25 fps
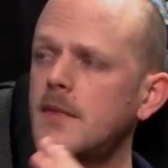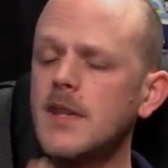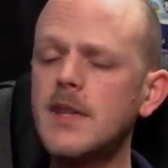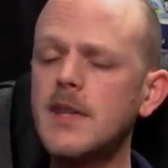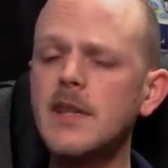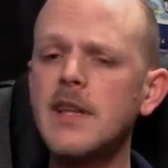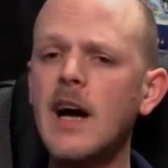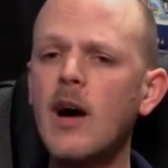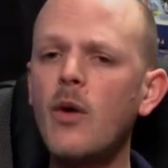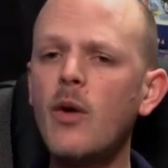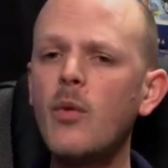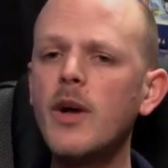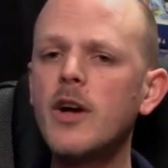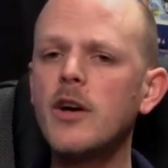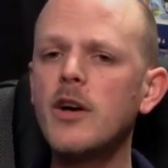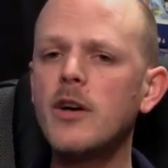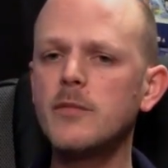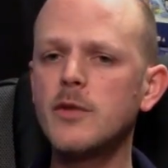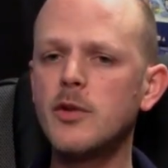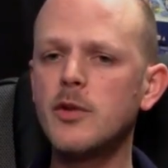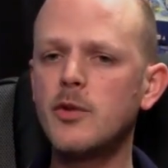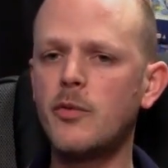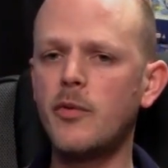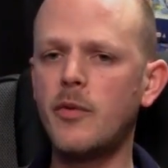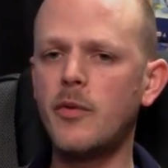Now we
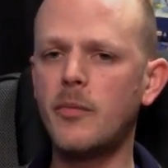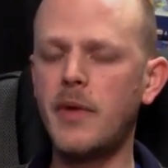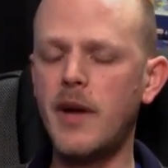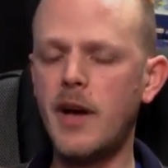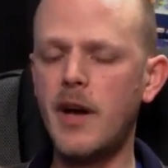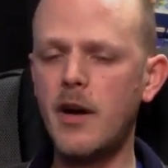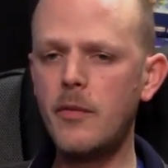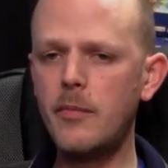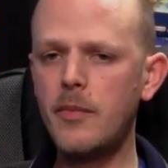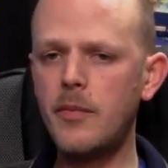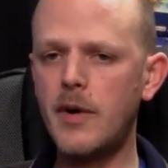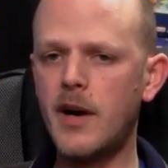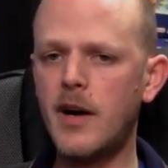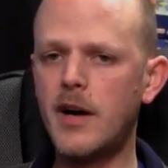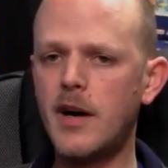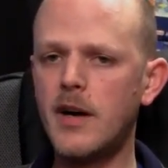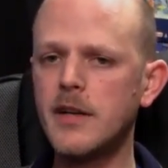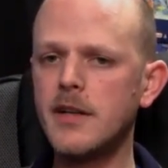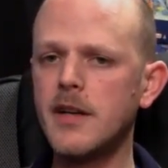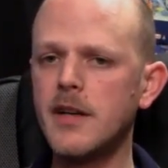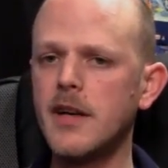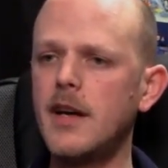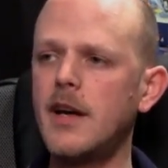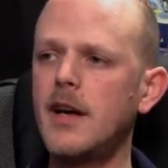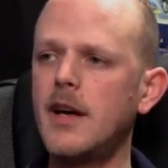come to the repair
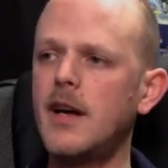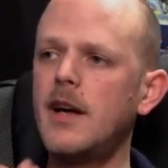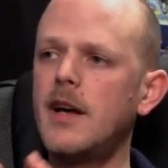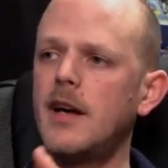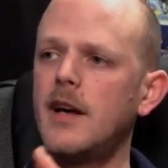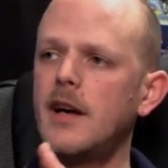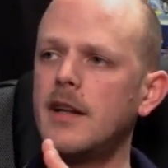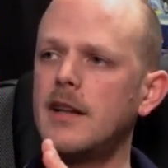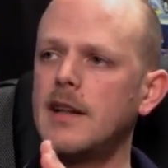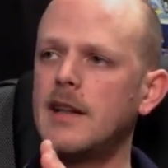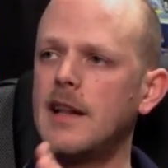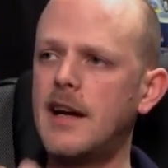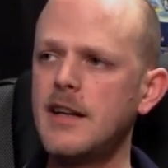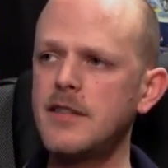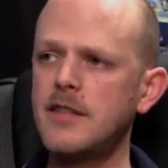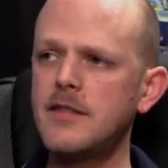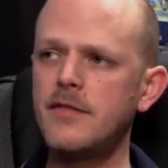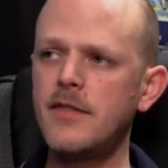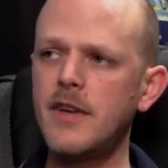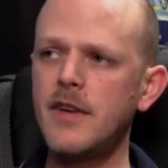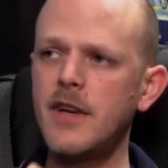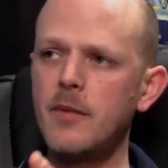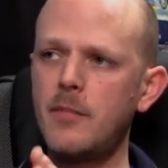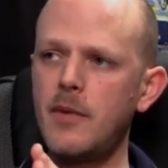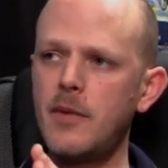part. Last
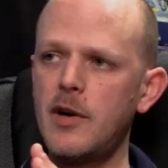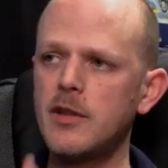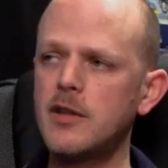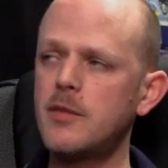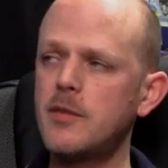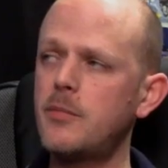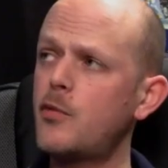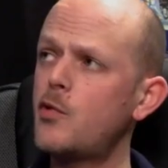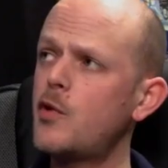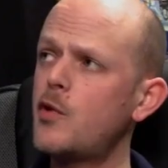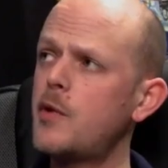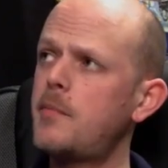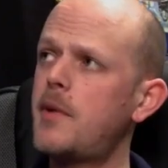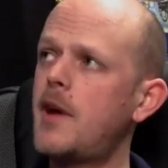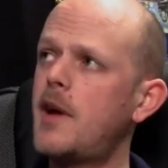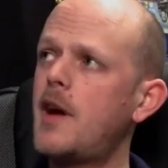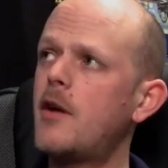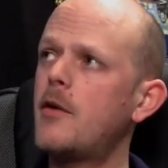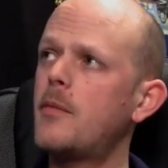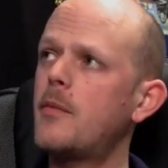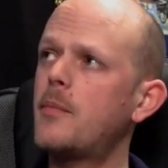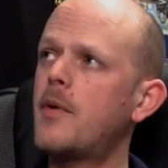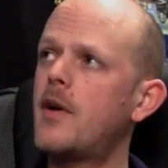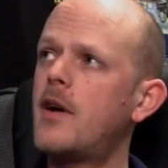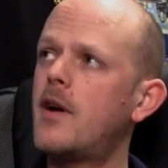thing about the
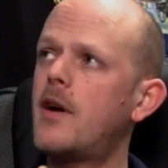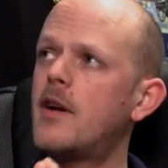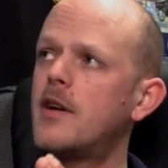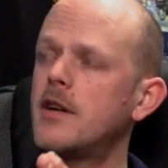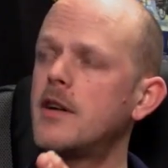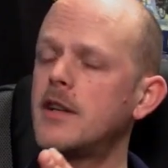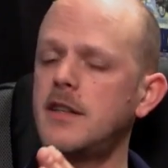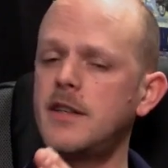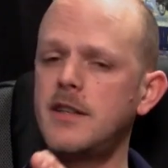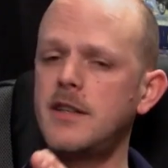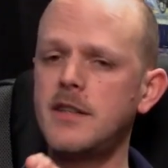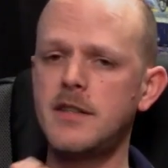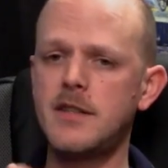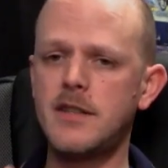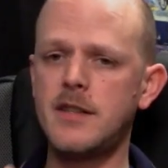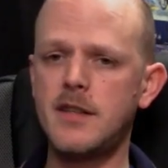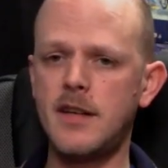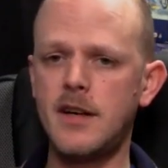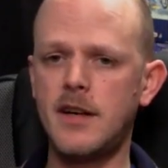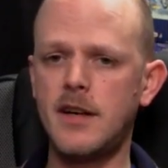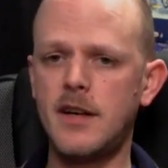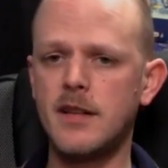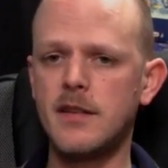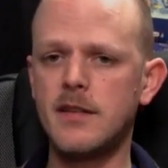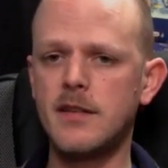repair part is
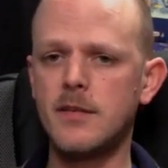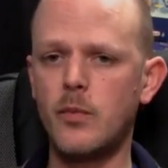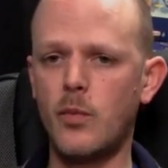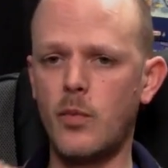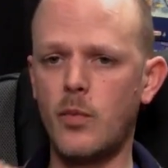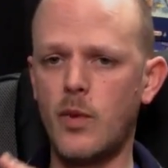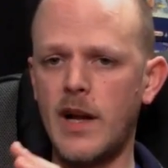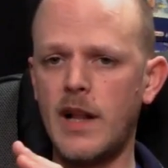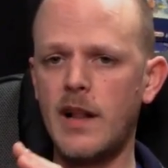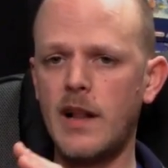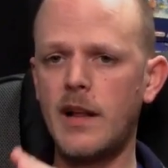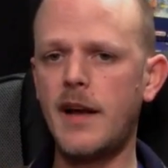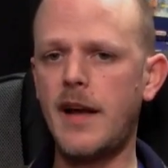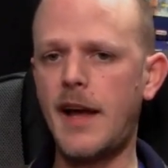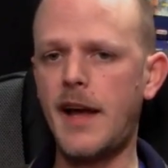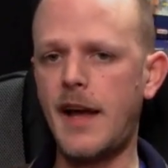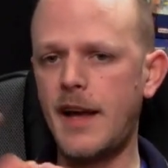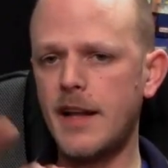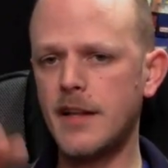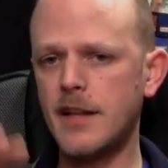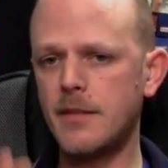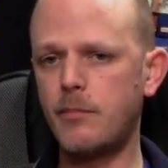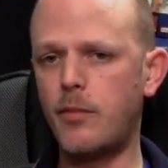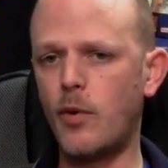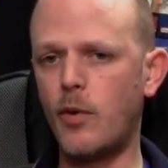that while I
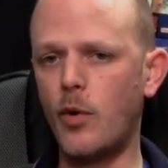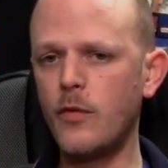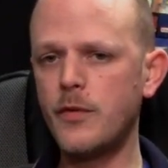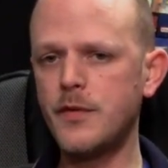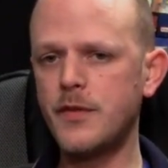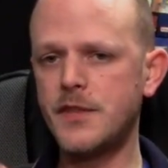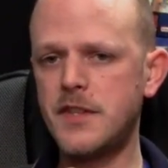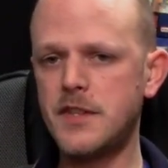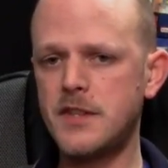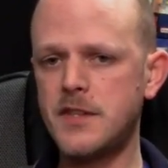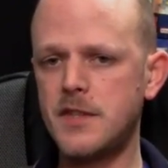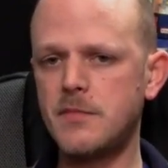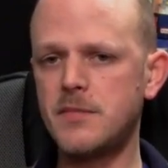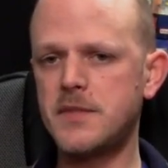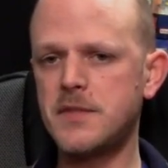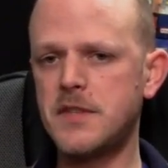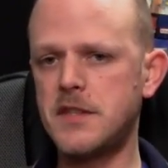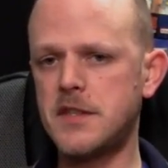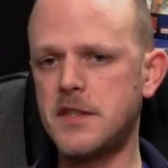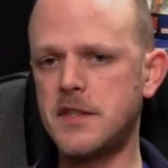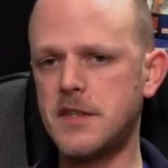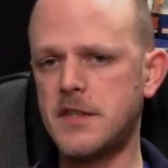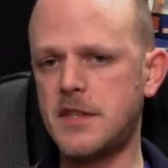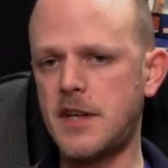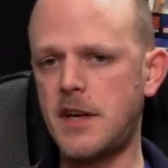had both systems
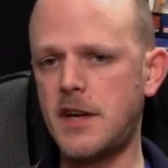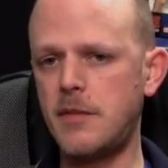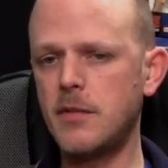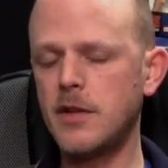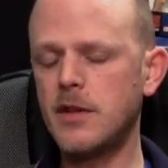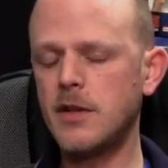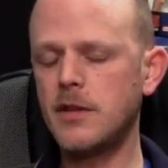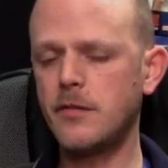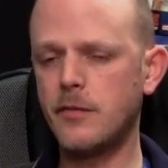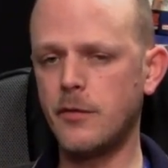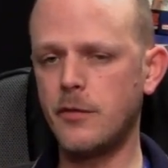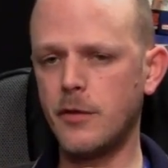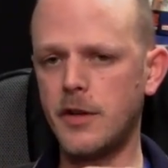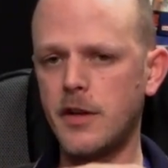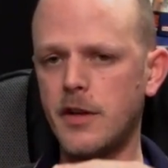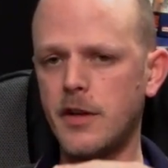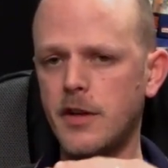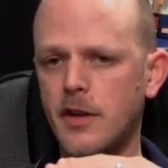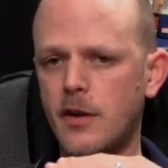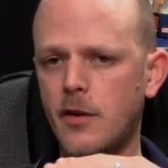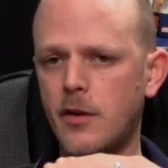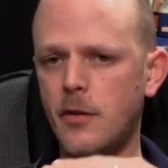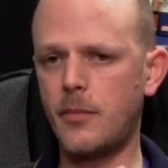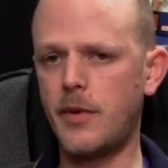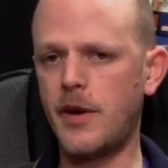disassembled for
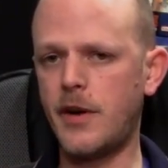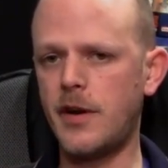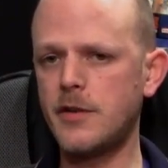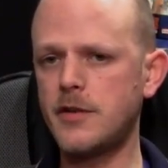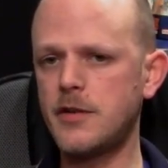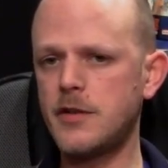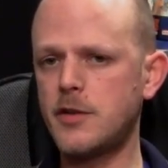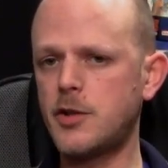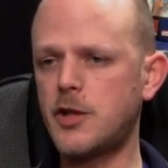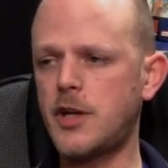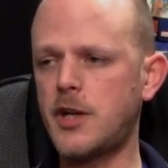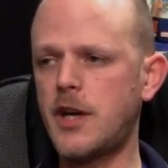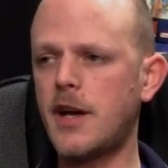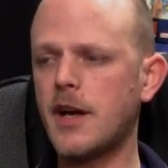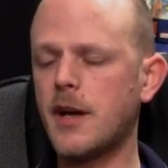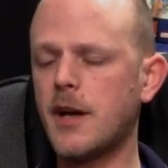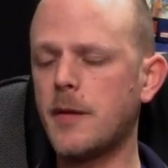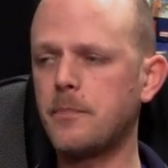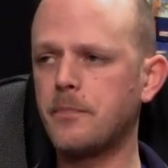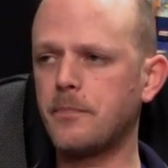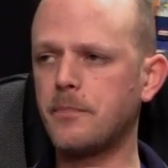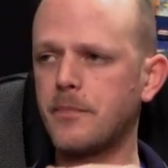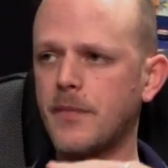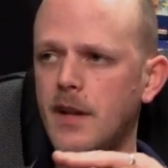the comparison check,